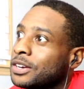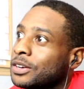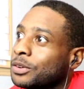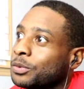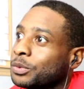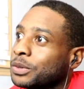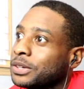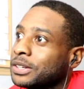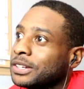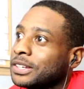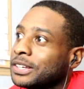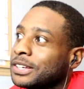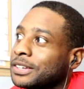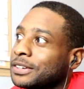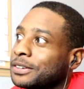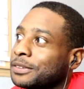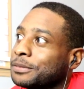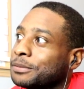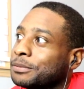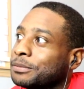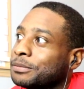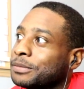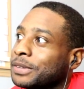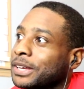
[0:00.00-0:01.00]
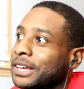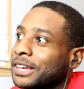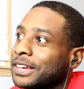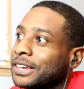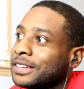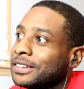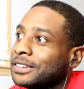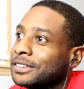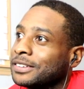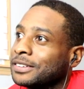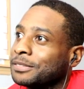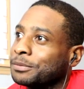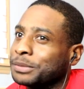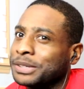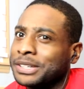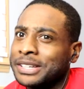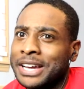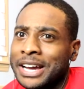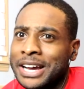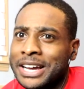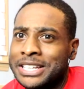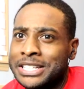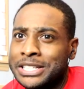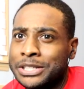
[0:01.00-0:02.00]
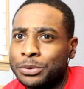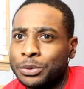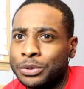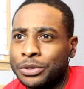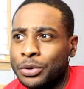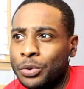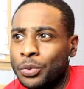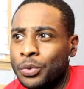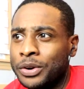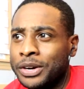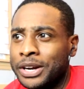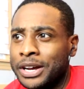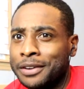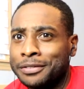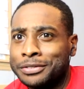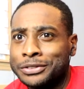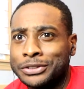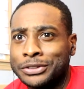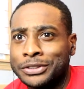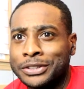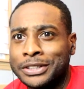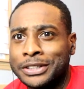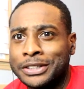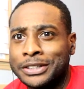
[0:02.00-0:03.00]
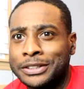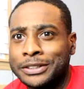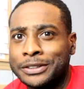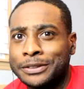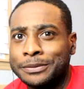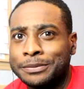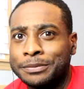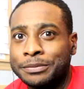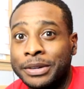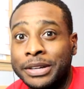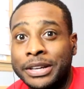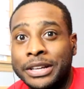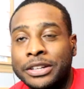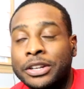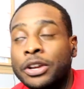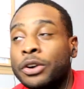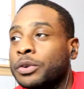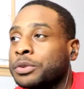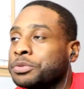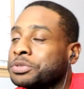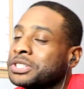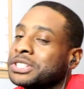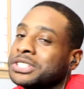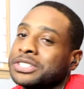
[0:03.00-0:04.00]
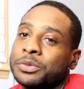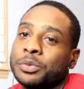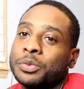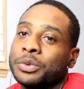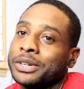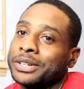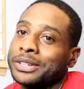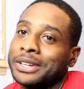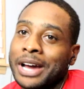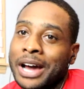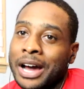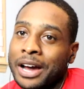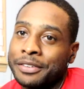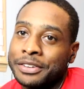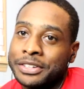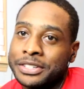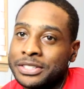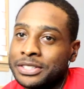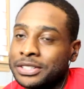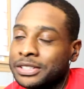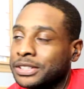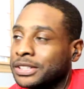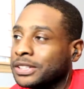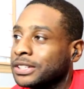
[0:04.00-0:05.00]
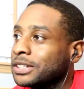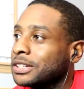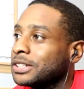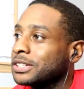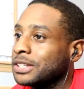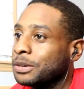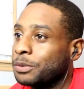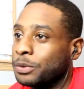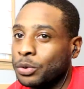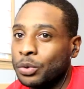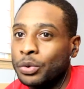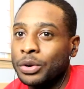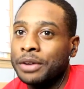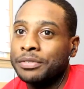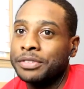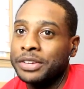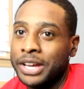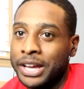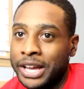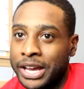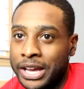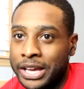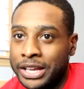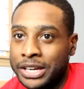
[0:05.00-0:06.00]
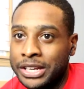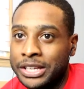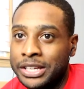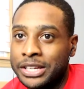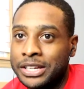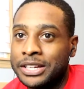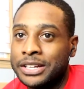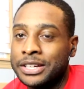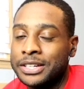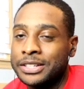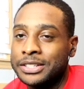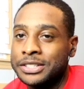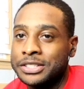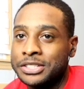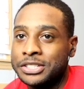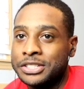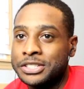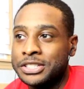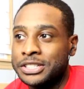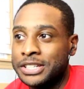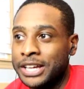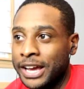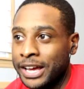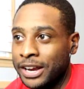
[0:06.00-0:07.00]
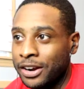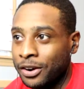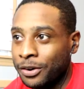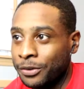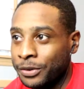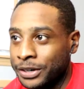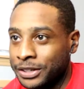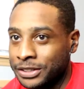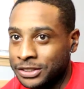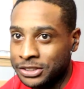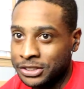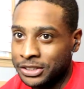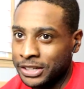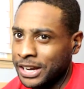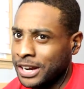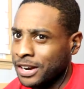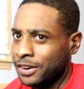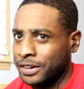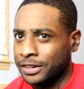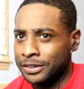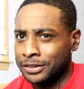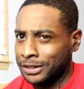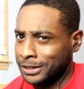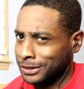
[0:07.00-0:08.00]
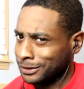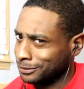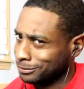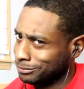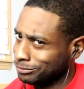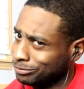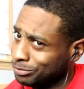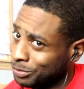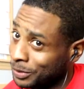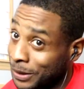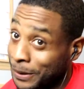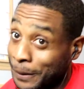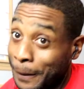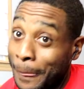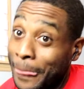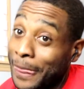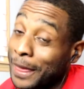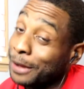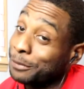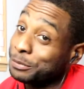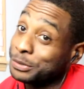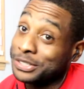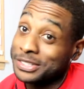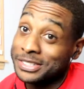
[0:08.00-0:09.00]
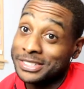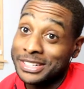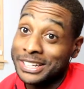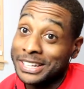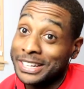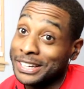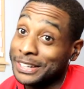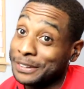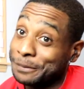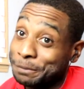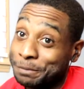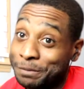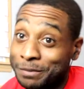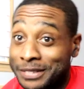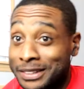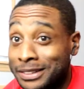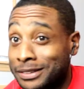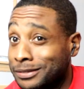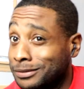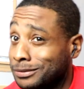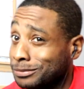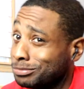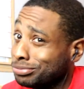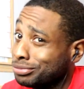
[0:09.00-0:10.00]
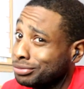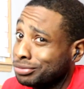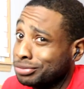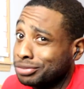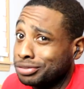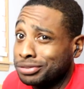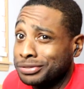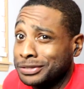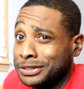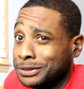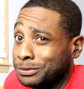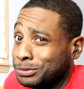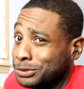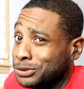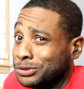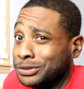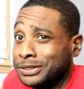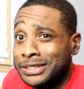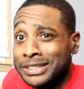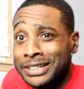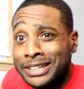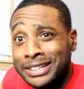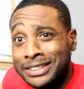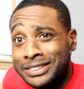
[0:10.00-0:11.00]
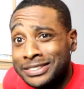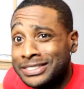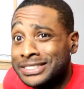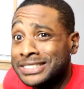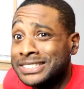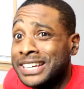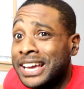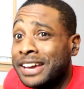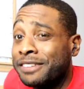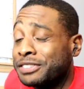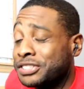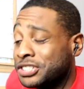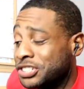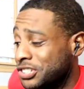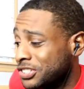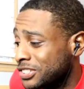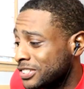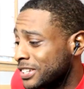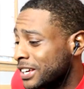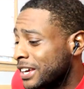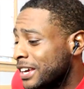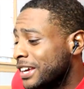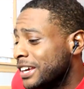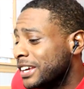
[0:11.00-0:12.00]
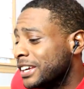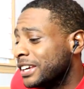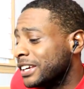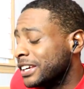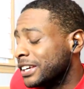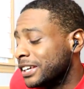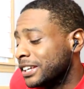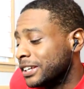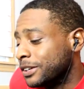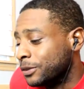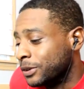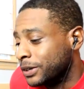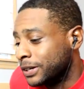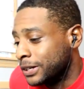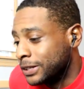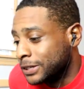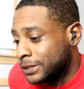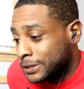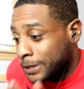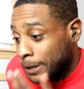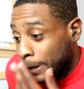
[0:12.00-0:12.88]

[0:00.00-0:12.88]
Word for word: when him and Mikasa were going after um no season one obviously because they were going after Annie because she had already took Eren like I'm just saying them two together, savages. Anyways,